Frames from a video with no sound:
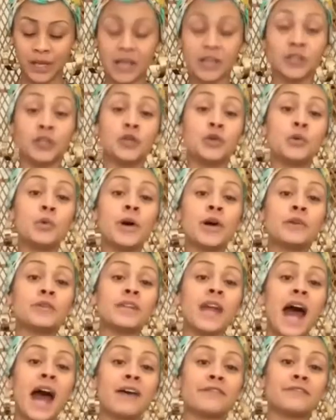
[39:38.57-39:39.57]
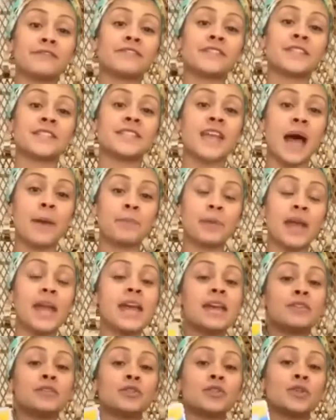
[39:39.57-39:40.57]
You will not step
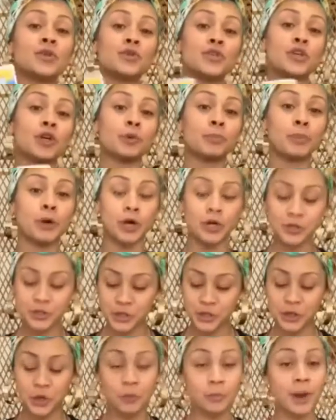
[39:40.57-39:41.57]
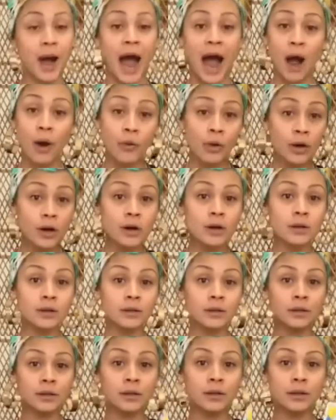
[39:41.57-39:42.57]
into your personal
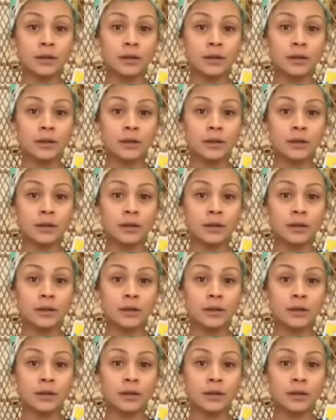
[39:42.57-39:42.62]
power